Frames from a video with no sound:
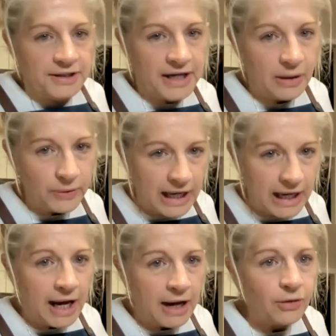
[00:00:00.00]
Now we
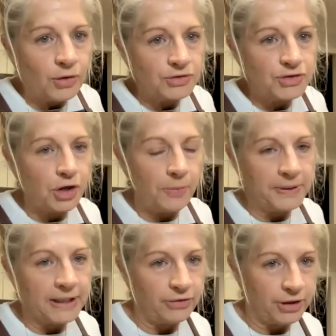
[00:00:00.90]
are all
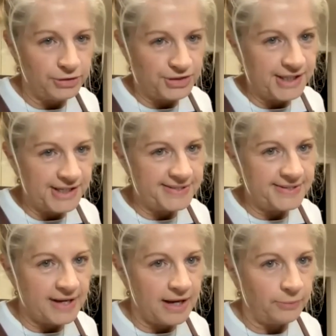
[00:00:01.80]
chopping our own
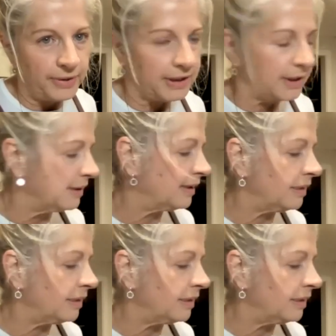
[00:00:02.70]
cheeses, aren't we?